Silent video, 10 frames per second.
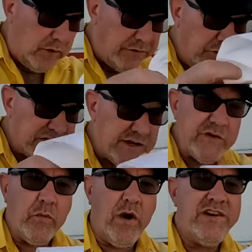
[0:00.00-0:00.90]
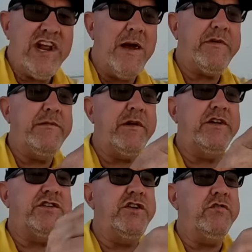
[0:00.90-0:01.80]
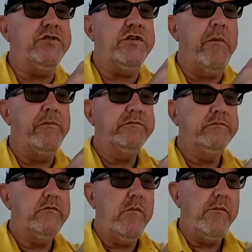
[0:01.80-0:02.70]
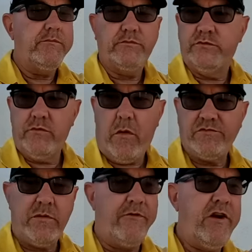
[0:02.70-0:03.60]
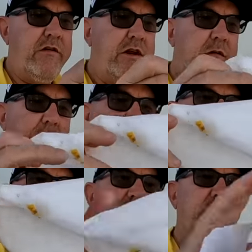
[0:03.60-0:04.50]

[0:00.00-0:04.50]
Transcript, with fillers: They always give you one napkin, but it's huge. It's a very big